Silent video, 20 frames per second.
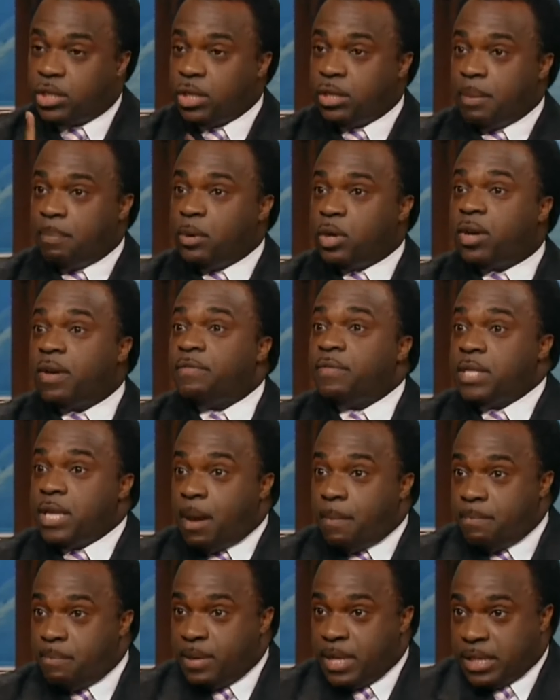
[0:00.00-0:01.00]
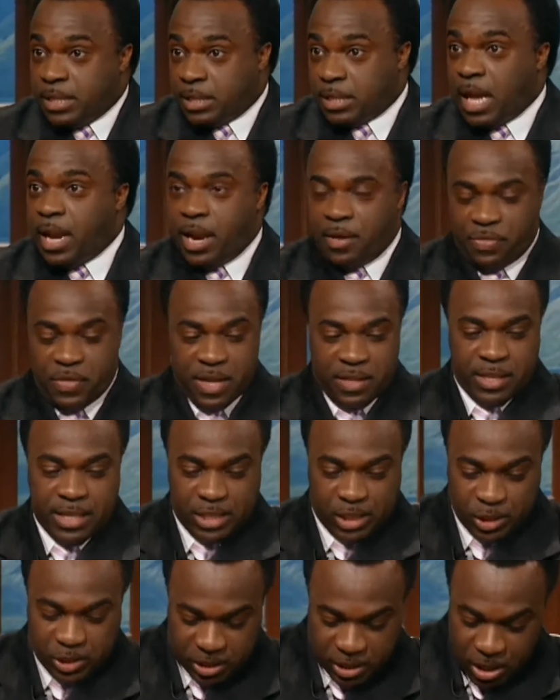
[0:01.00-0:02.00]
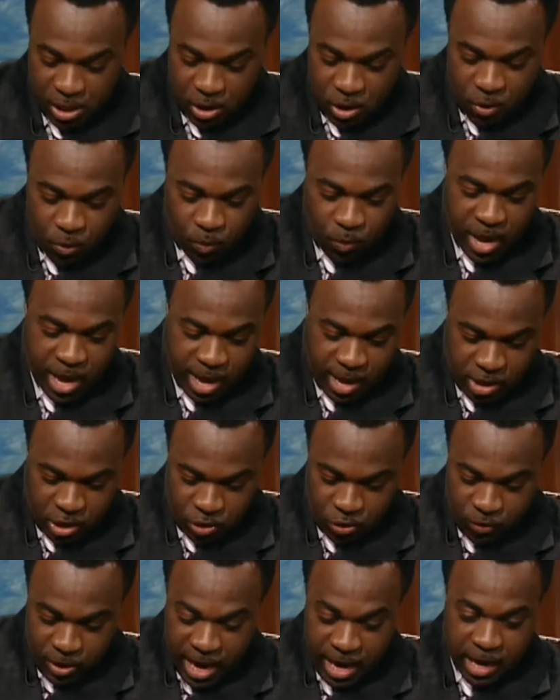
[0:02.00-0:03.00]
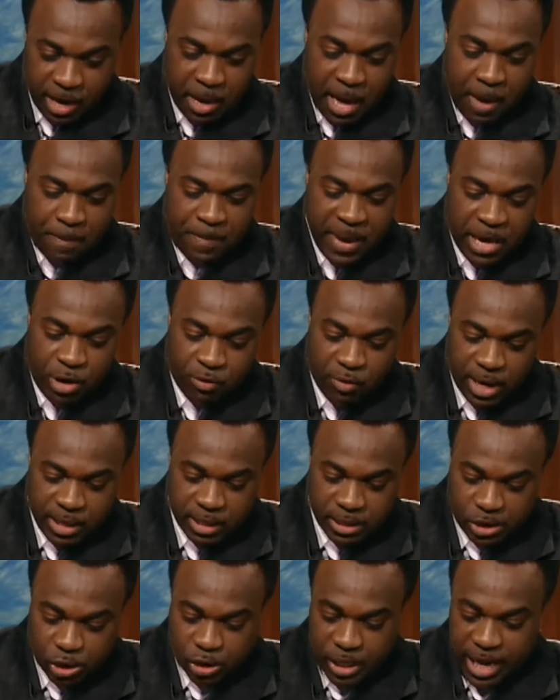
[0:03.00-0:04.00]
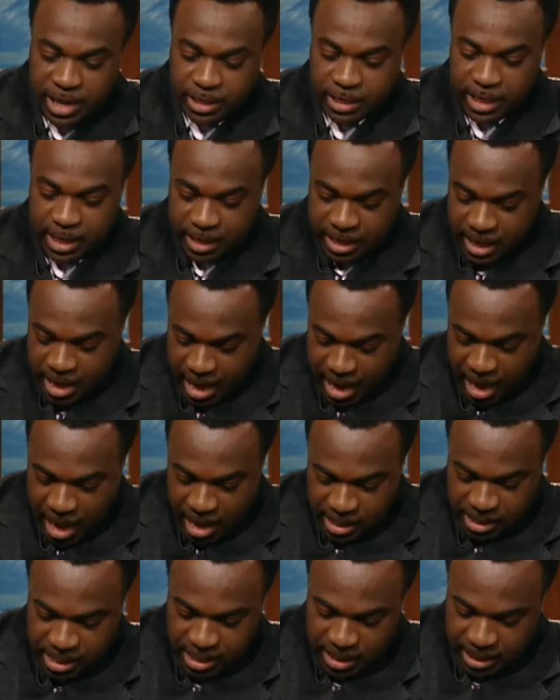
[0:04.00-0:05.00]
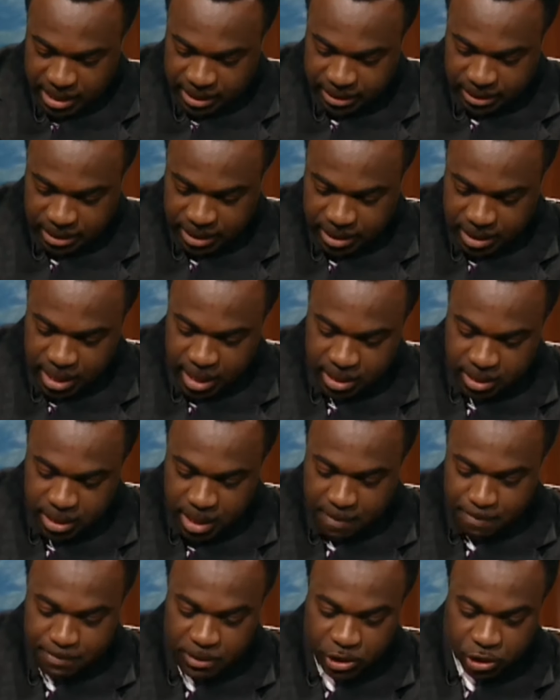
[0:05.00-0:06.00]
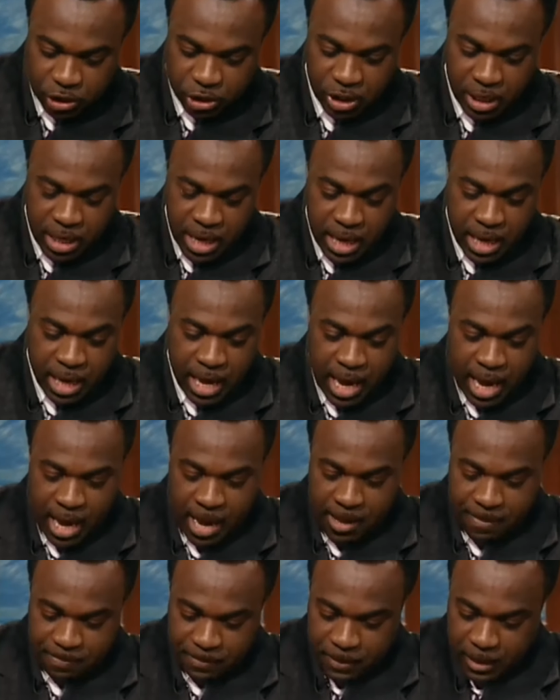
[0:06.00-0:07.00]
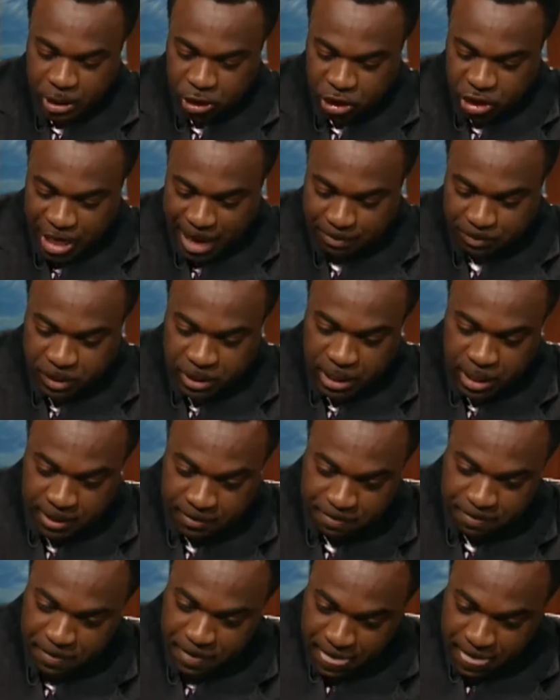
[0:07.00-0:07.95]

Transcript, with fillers: to the book of Numbers, and I think this is where you get a, a better understanding, I think it is in, in Numbers um, chapter